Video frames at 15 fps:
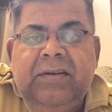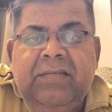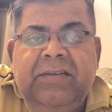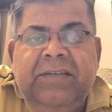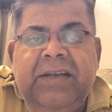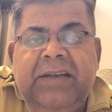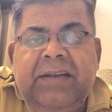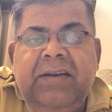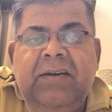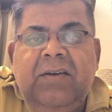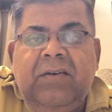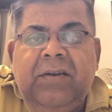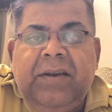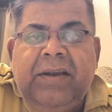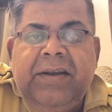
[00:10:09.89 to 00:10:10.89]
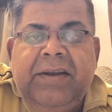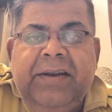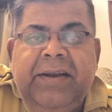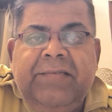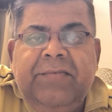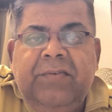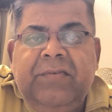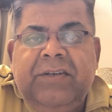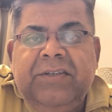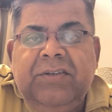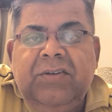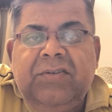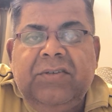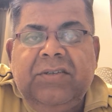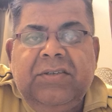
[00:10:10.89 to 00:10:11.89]
vagina, or any type of
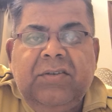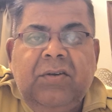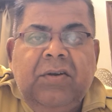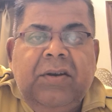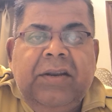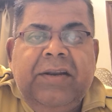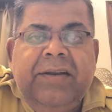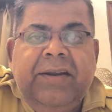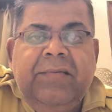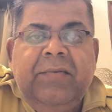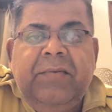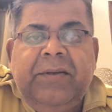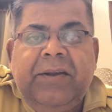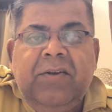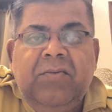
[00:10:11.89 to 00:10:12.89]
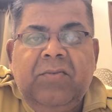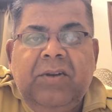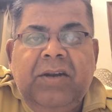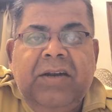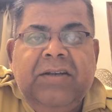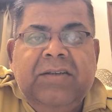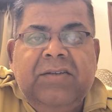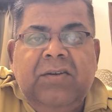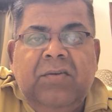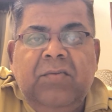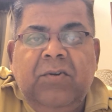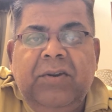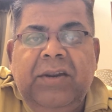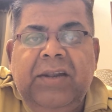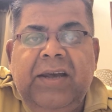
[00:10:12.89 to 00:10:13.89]
vaginosis, or any type of trichomonas or
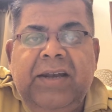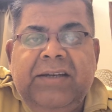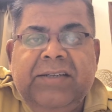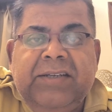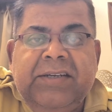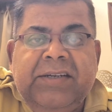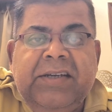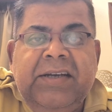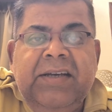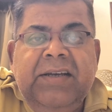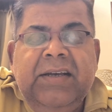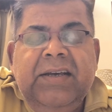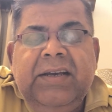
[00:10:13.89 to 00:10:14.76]
monilal, etc.